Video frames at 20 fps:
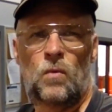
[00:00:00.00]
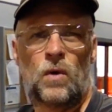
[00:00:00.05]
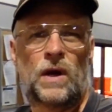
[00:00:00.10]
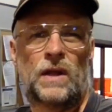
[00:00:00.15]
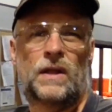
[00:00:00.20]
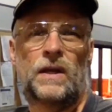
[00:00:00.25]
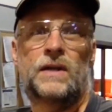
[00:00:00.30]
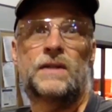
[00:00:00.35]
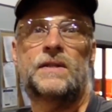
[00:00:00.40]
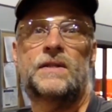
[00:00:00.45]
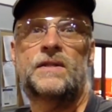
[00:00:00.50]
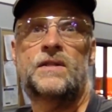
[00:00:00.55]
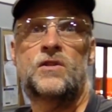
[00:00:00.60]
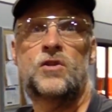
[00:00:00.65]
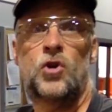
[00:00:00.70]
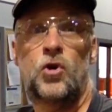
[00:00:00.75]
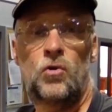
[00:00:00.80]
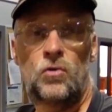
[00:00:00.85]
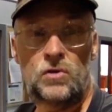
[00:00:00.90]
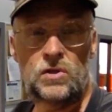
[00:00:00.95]
Well, it's
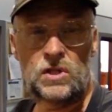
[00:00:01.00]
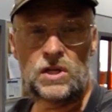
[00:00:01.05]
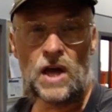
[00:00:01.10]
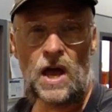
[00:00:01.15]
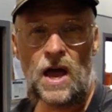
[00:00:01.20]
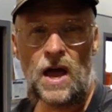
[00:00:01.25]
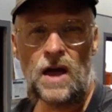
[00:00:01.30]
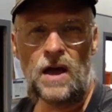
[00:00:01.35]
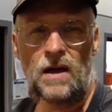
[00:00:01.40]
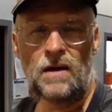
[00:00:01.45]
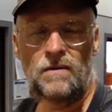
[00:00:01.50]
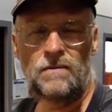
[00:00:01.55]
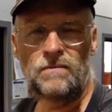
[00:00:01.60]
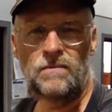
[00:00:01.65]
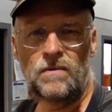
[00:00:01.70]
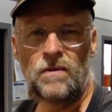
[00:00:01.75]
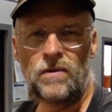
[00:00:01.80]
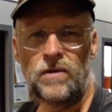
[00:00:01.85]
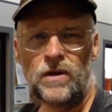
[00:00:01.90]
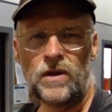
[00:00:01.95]
Tuesday,
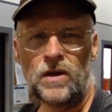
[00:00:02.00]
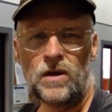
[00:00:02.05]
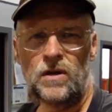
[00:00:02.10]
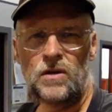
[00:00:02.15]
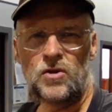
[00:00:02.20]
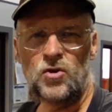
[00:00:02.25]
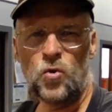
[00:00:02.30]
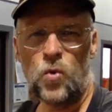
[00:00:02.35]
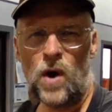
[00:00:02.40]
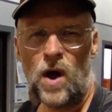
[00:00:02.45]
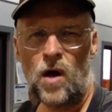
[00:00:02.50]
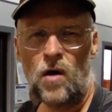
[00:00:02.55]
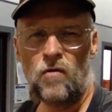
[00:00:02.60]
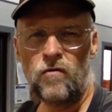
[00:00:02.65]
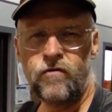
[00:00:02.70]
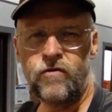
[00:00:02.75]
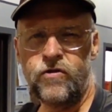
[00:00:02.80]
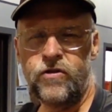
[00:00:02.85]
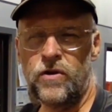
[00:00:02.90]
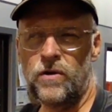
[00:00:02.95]
the
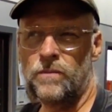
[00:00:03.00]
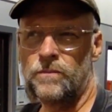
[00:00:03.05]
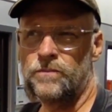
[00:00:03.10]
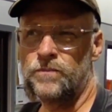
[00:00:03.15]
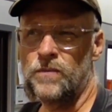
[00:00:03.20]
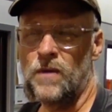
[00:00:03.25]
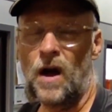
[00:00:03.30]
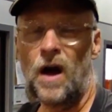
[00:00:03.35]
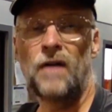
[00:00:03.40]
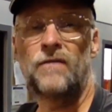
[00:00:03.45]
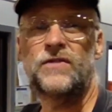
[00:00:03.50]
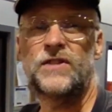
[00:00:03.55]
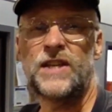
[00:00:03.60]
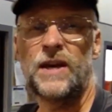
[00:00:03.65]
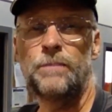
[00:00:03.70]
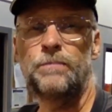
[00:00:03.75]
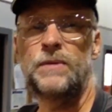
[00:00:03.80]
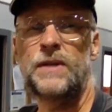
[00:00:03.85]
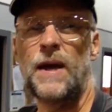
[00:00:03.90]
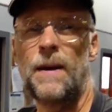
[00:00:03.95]
twelfth of
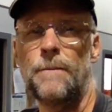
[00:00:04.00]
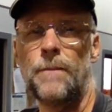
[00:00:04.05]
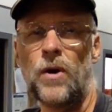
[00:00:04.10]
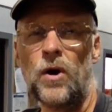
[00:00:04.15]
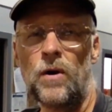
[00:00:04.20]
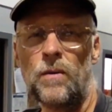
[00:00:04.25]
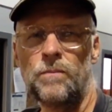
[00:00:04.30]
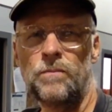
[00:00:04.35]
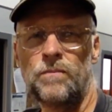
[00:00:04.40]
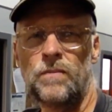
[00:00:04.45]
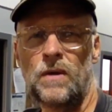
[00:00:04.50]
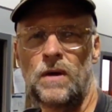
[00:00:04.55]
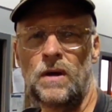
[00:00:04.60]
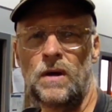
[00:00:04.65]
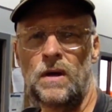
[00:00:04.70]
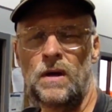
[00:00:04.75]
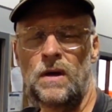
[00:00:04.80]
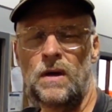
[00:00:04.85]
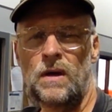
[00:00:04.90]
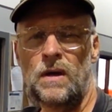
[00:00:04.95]
September,
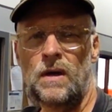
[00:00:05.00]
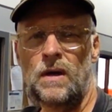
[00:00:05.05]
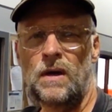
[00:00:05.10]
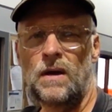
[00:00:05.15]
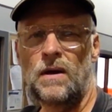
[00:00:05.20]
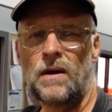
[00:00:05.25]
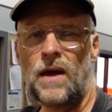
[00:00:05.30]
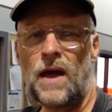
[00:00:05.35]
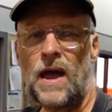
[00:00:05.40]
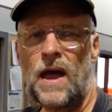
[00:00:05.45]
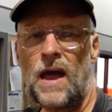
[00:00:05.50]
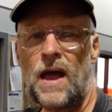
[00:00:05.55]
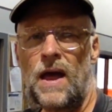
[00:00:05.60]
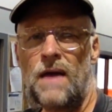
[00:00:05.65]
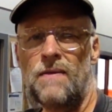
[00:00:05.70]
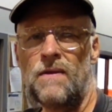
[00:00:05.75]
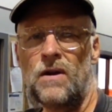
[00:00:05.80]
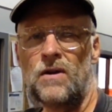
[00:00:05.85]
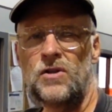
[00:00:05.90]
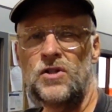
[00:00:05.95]

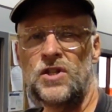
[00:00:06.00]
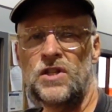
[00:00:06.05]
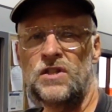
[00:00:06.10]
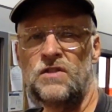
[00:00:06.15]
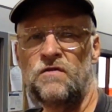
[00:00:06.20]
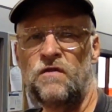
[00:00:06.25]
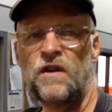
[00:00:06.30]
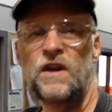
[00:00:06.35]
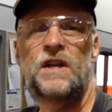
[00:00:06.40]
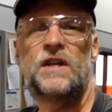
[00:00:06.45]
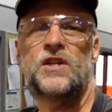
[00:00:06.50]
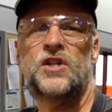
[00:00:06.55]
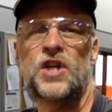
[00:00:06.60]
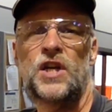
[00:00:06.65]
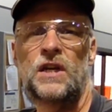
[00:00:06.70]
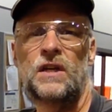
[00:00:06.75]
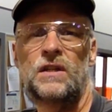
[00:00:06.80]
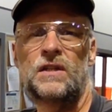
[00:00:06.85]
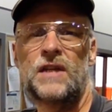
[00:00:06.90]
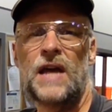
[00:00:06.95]
and they're just
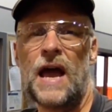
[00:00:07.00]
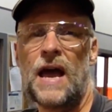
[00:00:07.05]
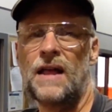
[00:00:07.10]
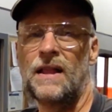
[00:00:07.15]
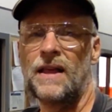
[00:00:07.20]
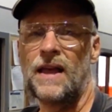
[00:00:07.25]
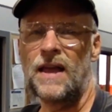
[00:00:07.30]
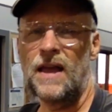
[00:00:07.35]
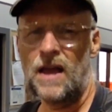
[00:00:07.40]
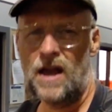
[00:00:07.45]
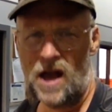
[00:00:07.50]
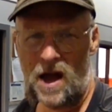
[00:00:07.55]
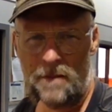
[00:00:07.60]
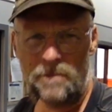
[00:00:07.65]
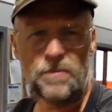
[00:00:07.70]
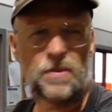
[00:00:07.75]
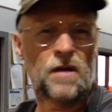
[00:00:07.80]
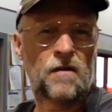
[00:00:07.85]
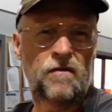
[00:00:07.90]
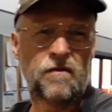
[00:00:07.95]
finishing tallying
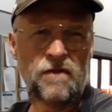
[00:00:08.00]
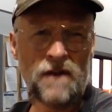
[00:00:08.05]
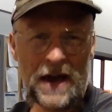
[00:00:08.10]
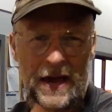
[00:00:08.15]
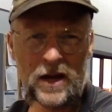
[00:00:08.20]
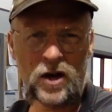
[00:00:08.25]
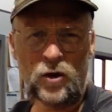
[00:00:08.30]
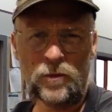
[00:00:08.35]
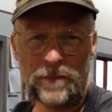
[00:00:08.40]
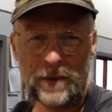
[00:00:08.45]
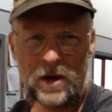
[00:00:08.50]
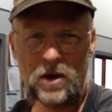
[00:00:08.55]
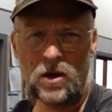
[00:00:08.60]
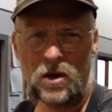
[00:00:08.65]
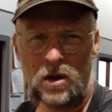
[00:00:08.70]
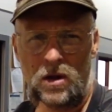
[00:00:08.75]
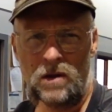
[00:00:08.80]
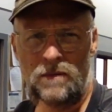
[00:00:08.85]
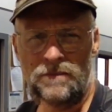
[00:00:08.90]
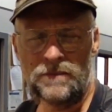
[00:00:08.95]
up the final
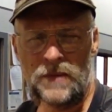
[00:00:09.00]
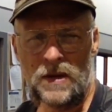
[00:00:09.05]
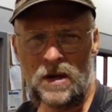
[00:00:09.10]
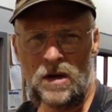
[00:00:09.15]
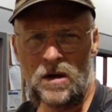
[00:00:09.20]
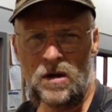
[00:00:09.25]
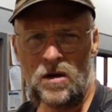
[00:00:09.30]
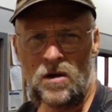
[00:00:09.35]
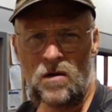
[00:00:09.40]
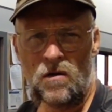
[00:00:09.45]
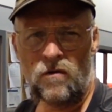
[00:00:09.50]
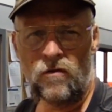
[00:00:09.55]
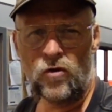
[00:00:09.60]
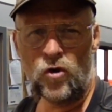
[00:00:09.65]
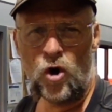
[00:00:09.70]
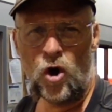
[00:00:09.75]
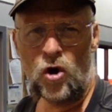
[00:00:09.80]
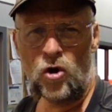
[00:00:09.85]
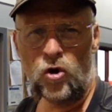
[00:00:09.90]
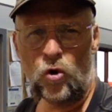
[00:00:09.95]
bill
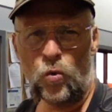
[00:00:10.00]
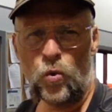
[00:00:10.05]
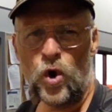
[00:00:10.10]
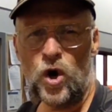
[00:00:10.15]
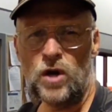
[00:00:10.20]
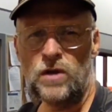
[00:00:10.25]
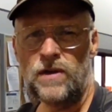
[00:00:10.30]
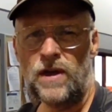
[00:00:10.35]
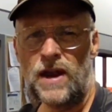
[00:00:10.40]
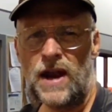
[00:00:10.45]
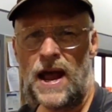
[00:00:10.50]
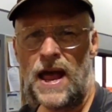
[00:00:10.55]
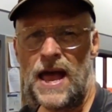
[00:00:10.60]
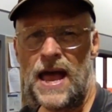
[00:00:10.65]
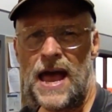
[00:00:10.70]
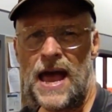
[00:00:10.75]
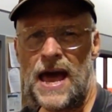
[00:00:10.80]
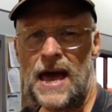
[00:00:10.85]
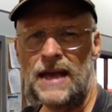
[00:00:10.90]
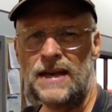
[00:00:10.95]
for all the work that I
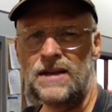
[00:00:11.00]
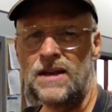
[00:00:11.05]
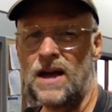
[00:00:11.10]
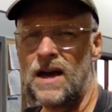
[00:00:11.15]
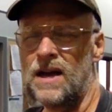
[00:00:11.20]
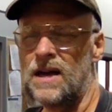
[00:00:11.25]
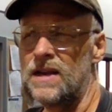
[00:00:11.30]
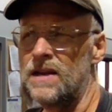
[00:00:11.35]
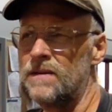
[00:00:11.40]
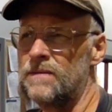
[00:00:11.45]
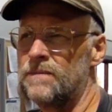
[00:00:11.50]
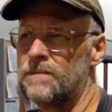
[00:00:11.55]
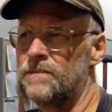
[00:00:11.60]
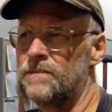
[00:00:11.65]
had done.